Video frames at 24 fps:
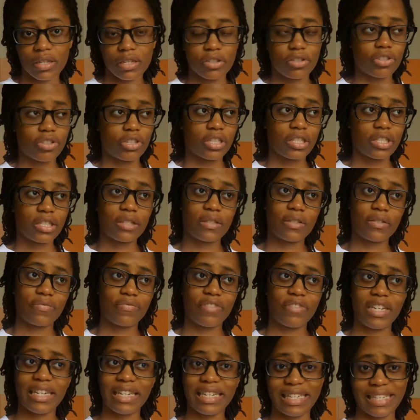just
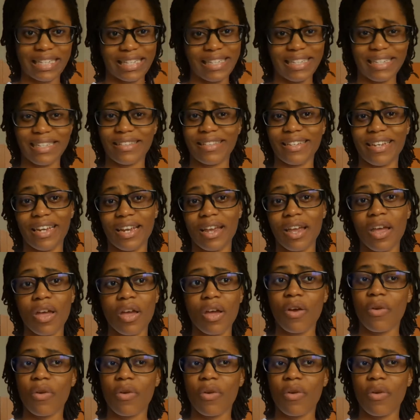feeling dizzy